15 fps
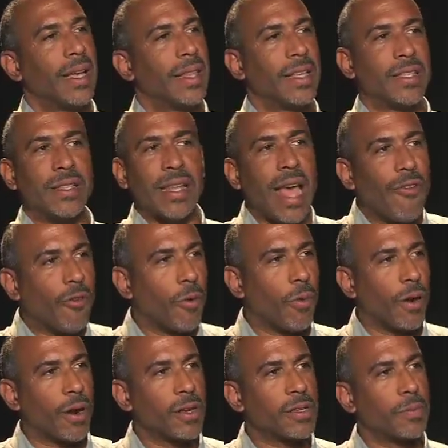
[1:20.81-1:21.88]
This never
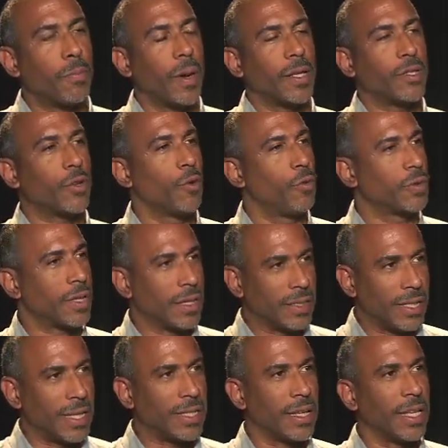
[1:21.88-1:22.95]
works, but schools
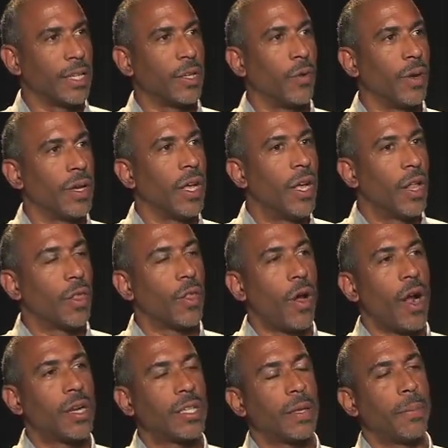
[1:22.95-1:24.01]
consistently do it
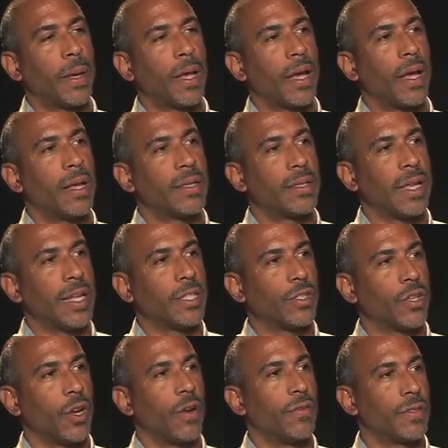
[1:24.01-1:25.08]
largely because it
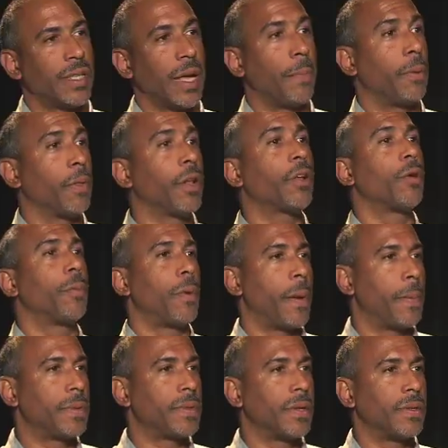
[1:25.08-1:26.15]
serves their political
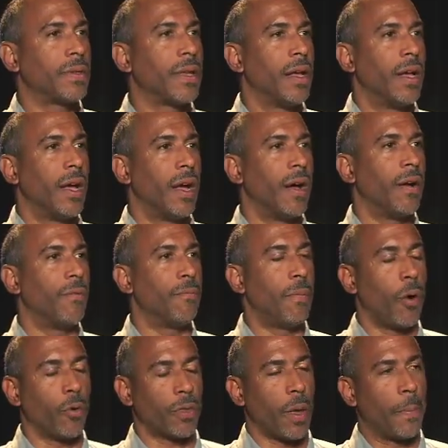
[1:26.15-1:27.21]
purposes of
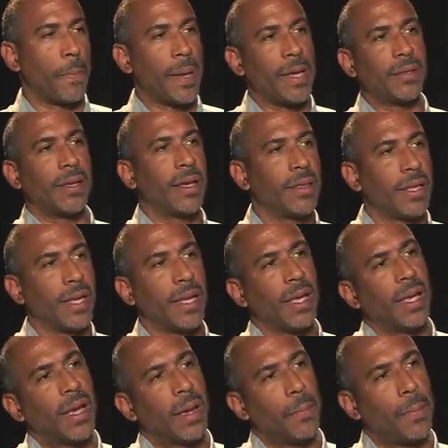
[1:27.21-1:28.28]
both appeasing the
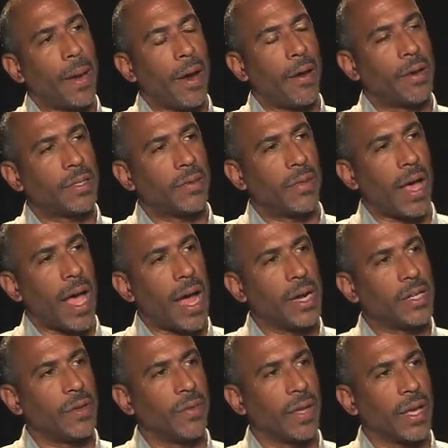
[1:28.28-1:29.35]
parents of the high
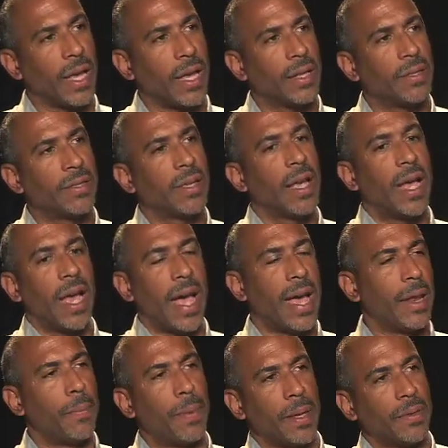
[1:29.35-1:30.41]
achieving kids
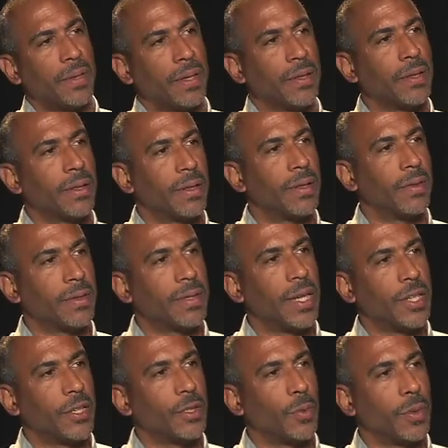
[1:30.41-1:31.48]
and appeasing
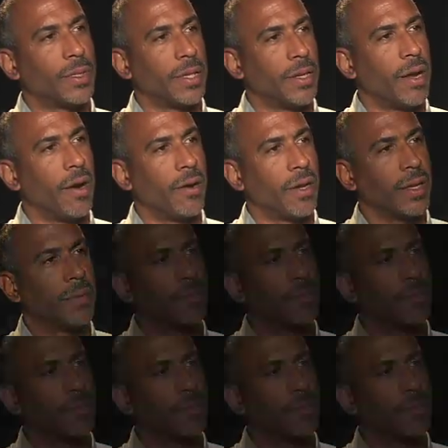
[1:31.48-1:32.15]
teachers with seniority.